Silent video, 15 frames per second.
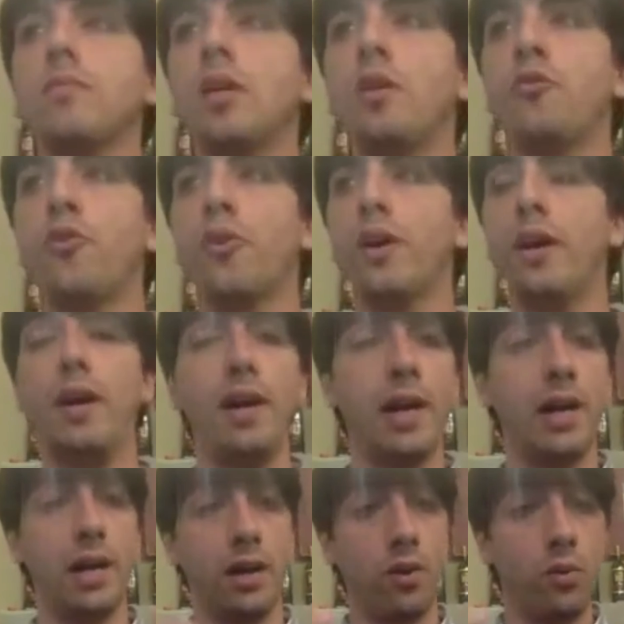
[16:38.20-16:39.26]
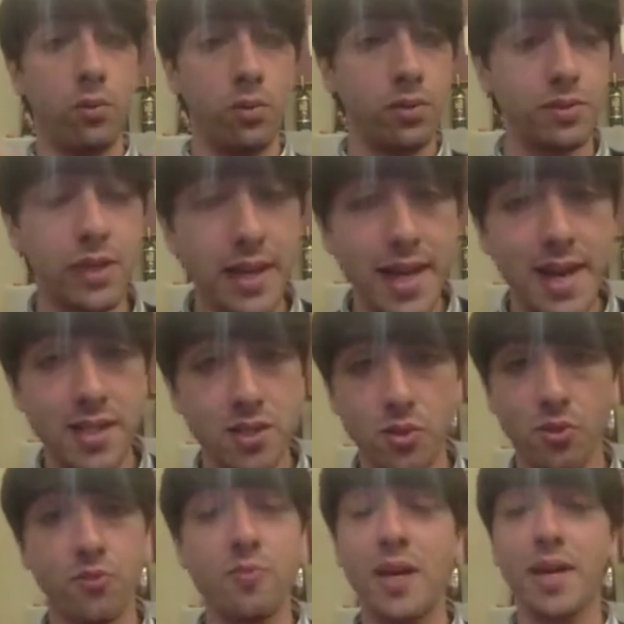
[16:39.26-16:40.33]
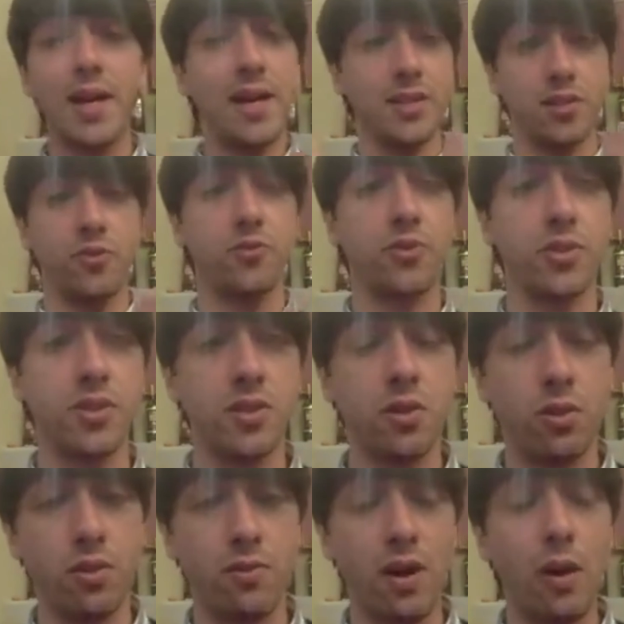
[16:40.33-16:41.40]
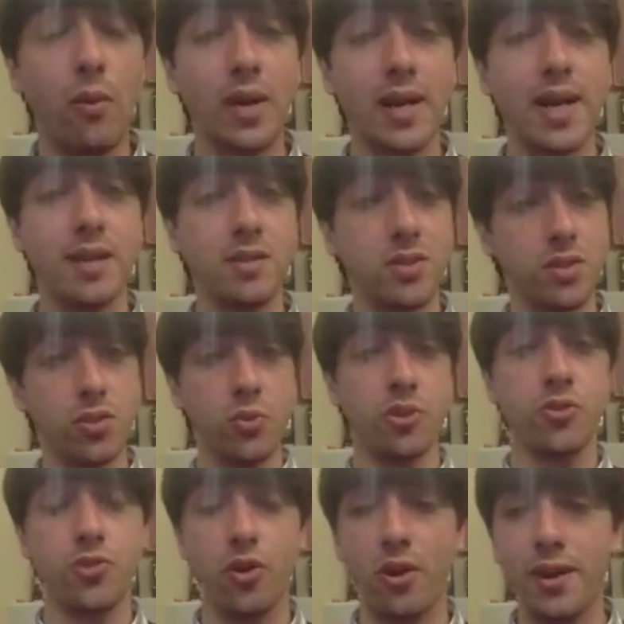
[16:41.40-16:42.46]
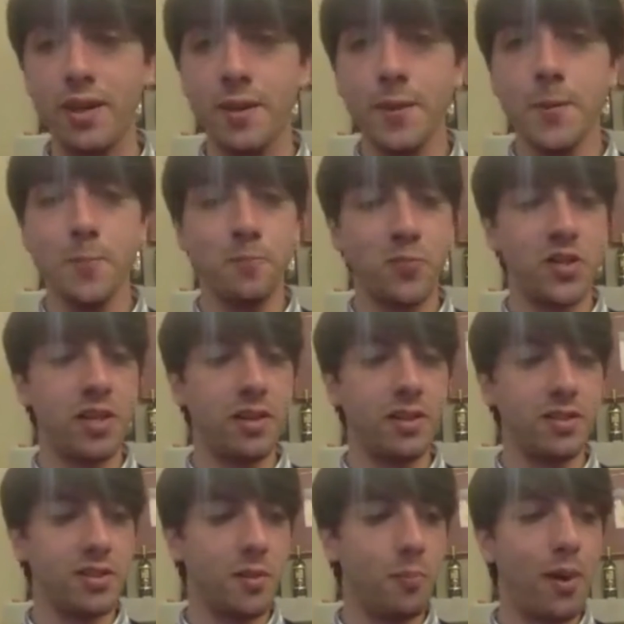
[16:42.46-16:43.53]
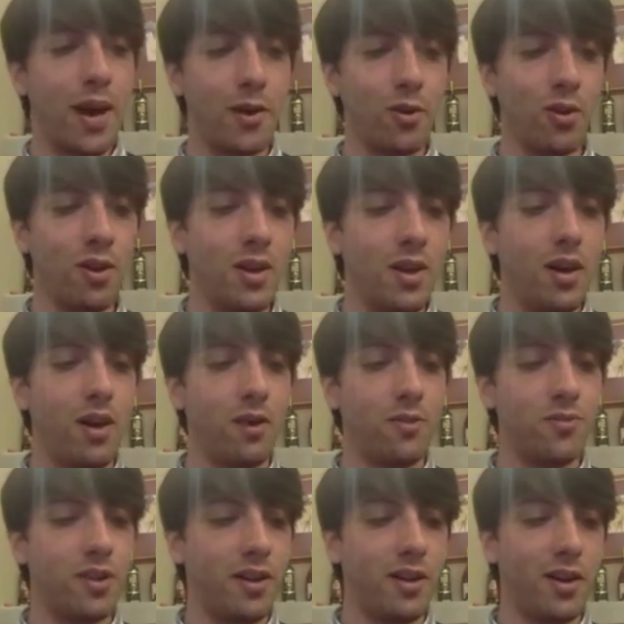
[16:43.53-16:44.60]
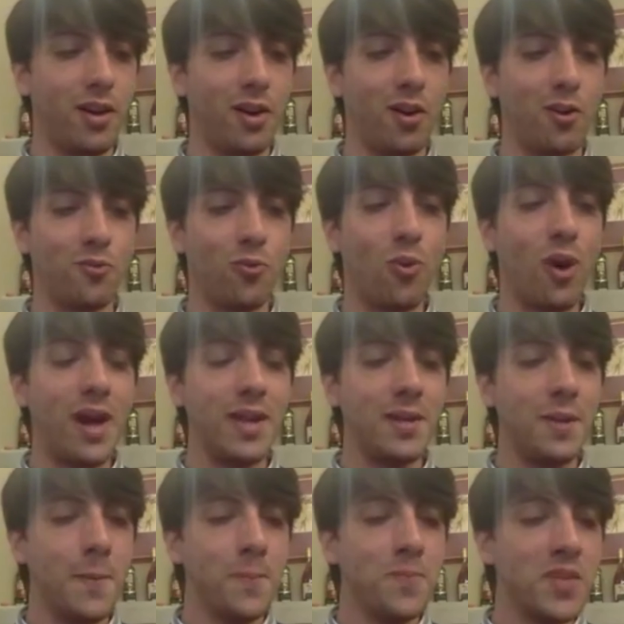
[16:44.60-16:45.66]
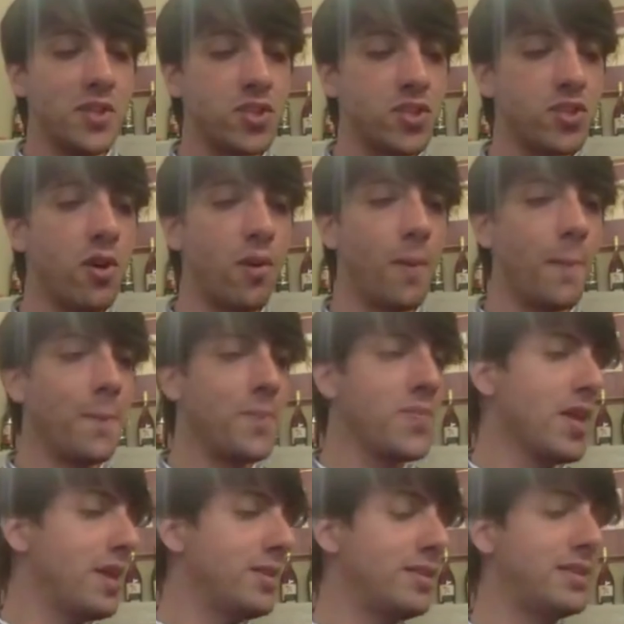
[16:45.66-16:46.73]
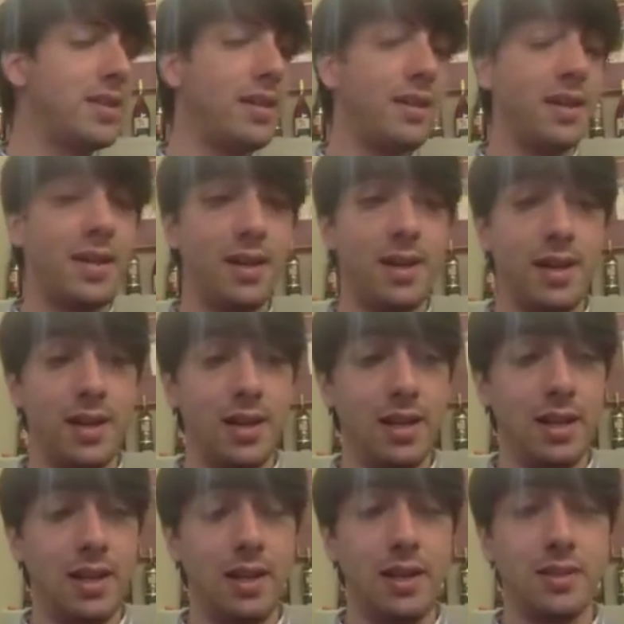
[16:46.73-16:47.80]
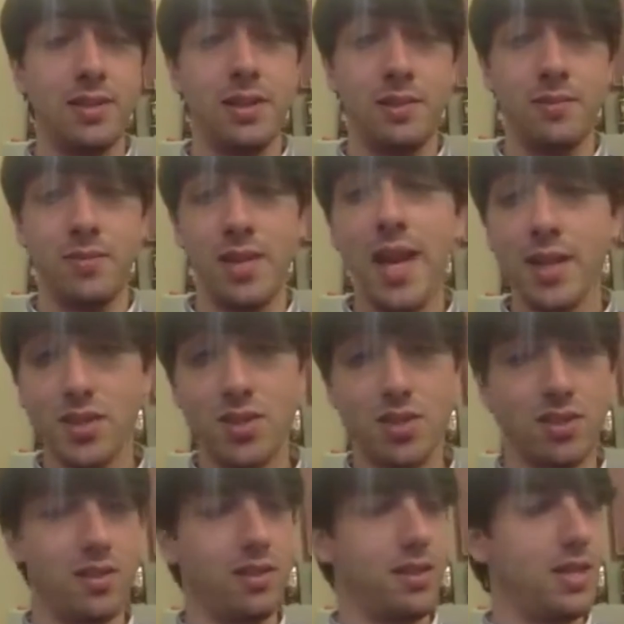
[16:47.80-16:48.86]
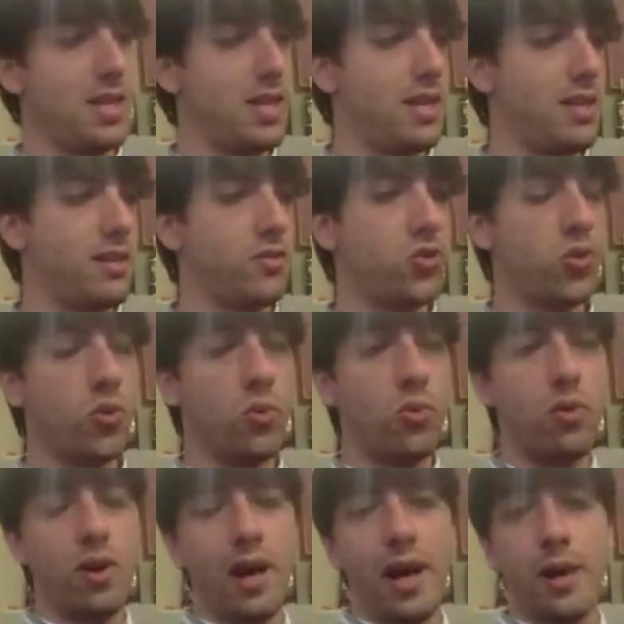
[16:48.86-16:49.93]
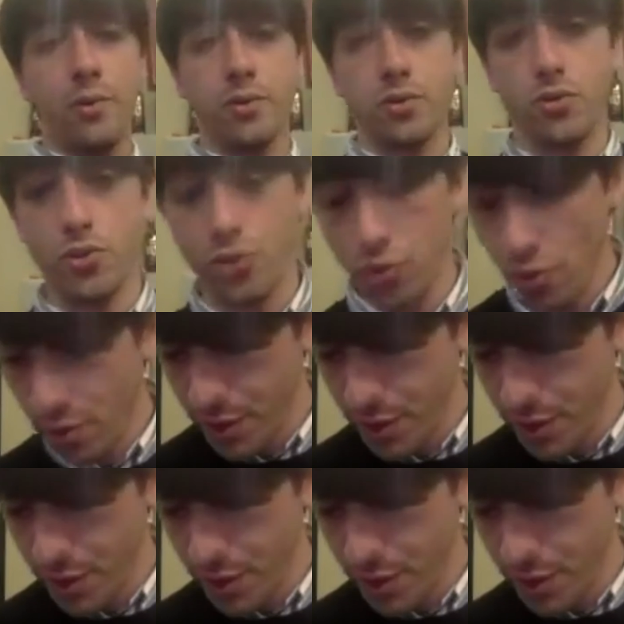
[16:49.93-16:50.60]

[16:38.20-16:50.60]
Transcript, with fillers: for uh, all the guests, all of my guests, of course, all of our guests to enjoy the, the bottle of, uh, of wine. So the, uh, uh, the next tool I want to show